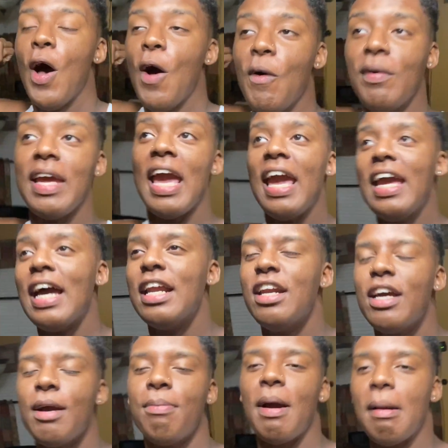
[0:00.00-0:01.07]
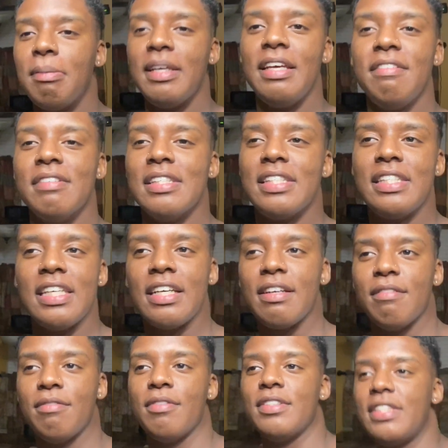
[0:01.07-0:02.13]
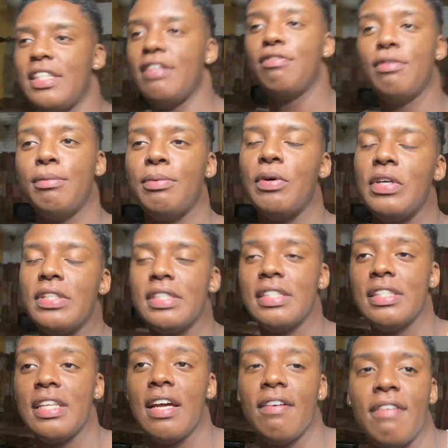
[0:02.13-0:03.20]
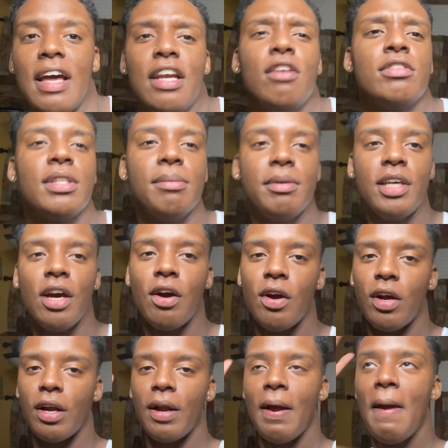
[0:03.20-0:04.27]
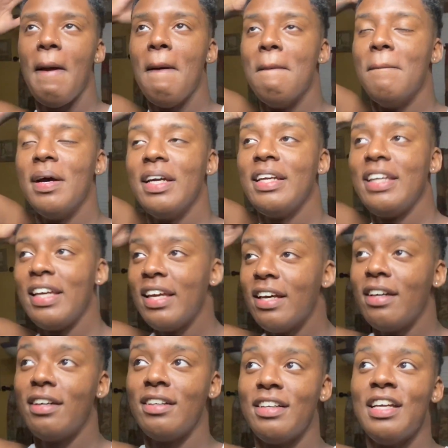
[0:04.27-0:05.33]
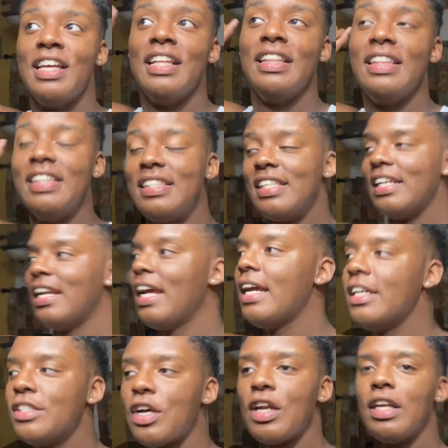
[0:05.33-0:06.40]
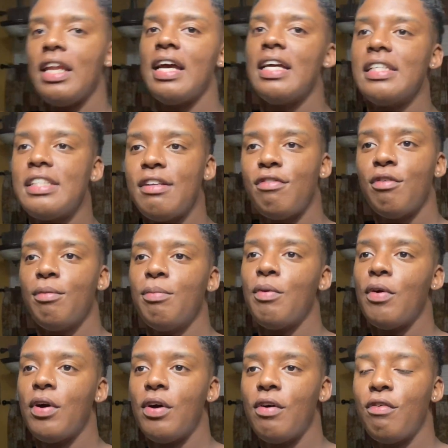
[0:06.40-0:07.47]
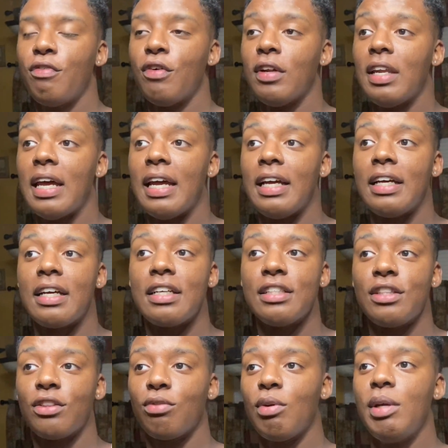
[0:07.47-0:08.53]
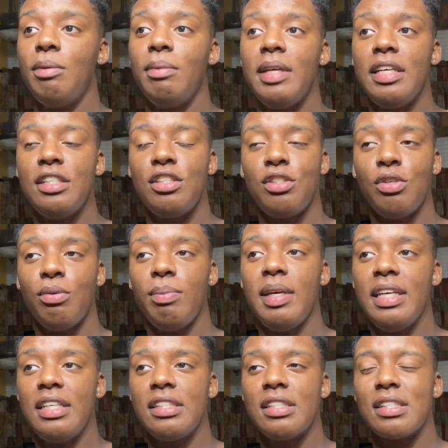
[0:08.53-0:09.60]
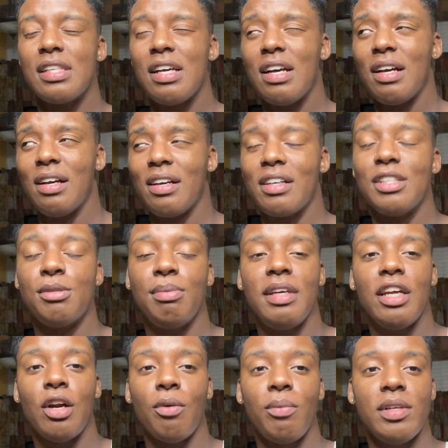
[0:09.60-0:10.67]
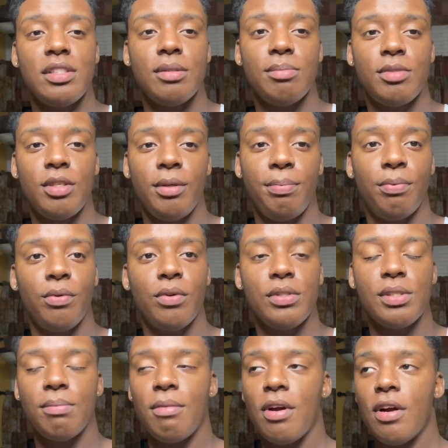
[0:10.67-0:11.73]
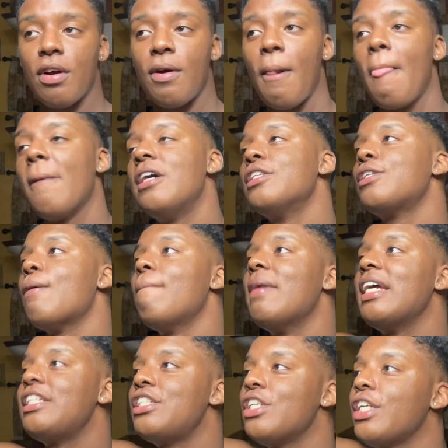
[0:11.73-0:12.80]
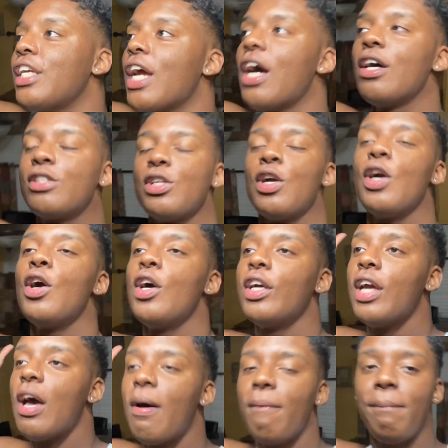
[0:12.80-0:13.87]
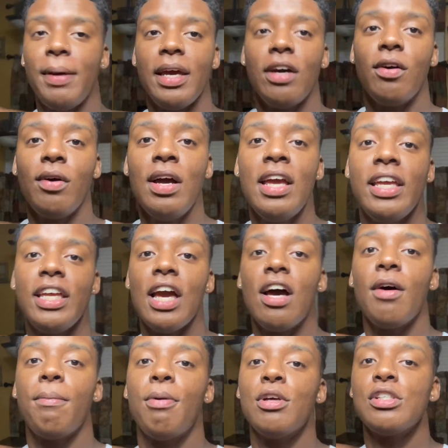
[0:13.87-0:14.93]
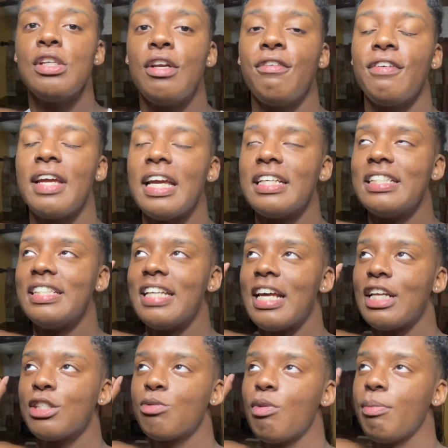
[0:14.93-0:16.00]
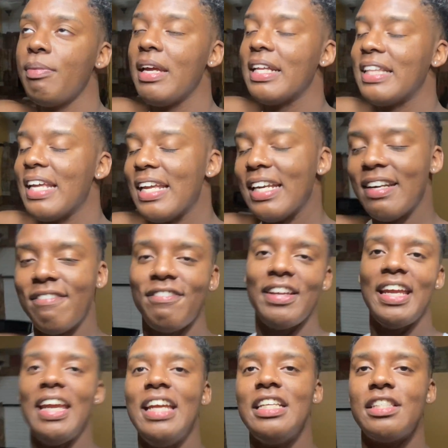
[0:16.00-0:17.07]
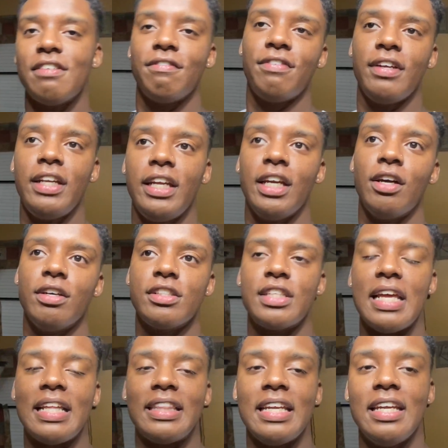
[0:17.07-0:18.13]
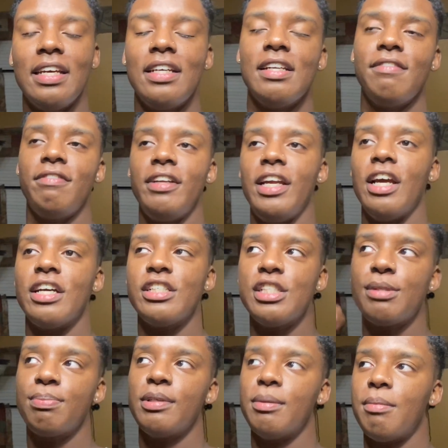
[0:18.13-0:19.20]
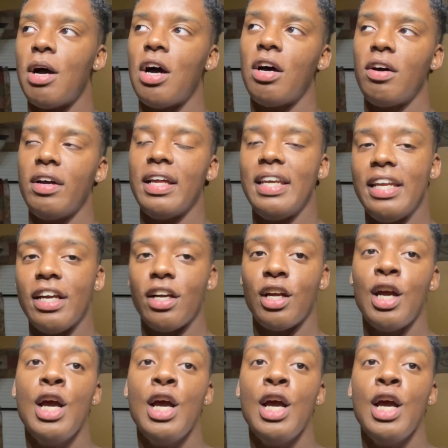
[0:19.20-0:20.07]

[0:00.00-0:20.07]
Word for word: Okay, I know y'all probably even sick of seafood boils and stuff. I know some of y'all are. But yeah, today is our last seafood boil for like three weeks, two weeks, uh, cause we get our wisdom tooth pulled tomorrow. So make sure y'all turn on y'all bell. Y'all post notification shoutouts will be at the end of each video. It's at the end of the video, I just put them all in there.